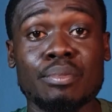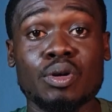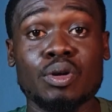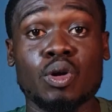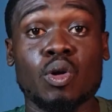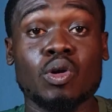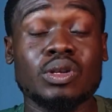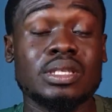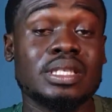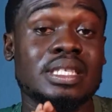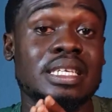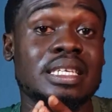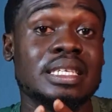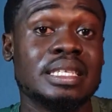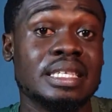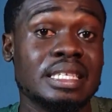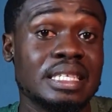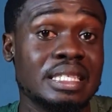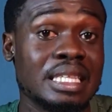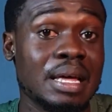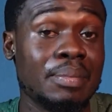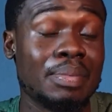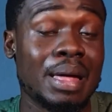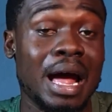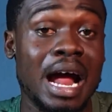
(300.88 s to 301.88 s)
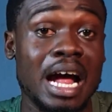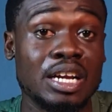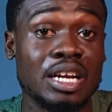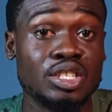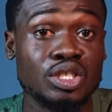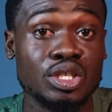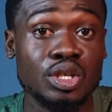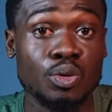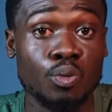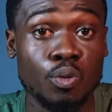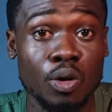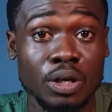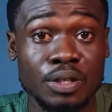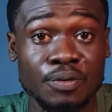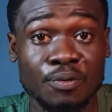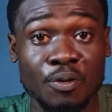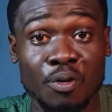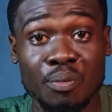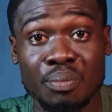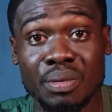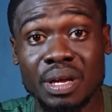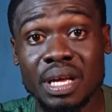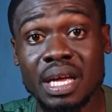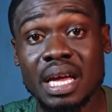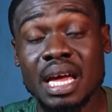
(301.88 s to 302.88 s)
because it's a system that actually works for
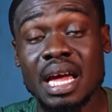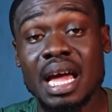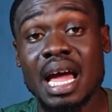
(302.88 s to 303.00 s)
me,